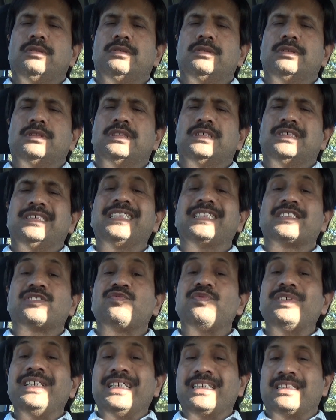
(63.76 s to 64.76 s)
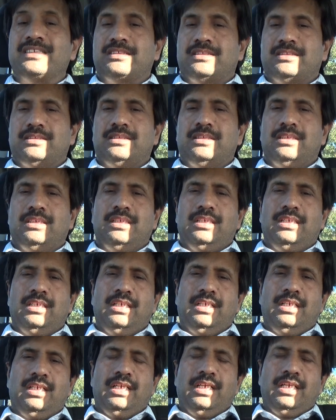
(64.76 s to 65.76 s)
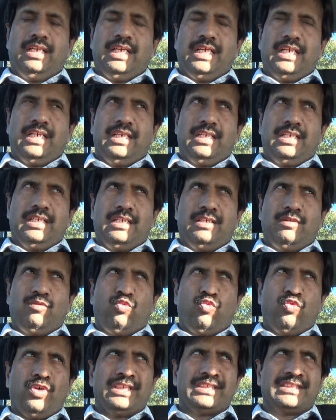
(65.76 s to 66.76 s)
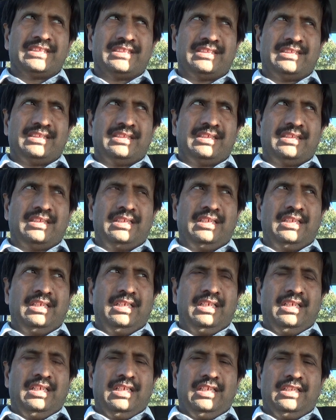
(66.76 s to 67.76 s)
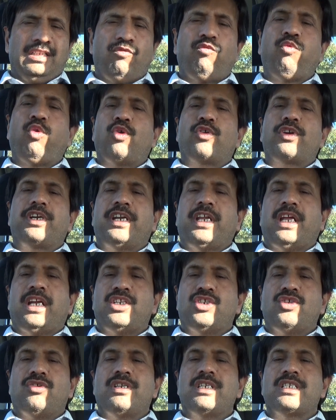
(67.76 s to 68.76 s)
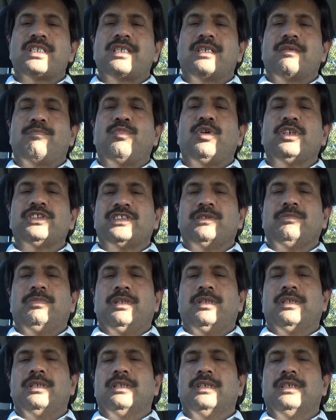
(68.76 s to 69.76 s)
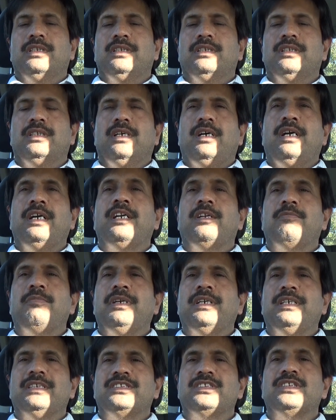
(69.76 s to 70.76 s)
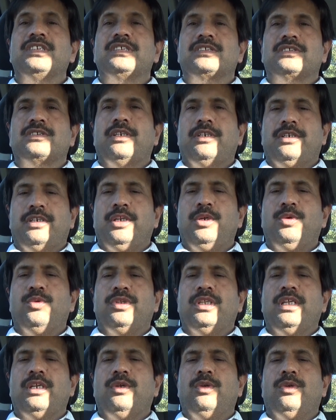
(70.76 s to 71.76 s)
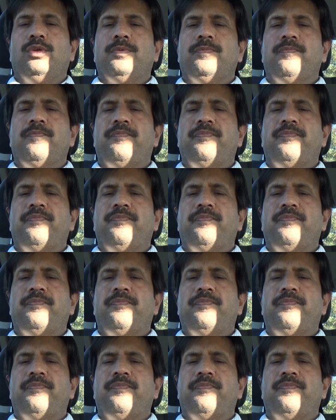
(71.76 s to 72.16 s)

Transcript: 6 weeks, and once the full retraction is possible, the ointment is discontinued then,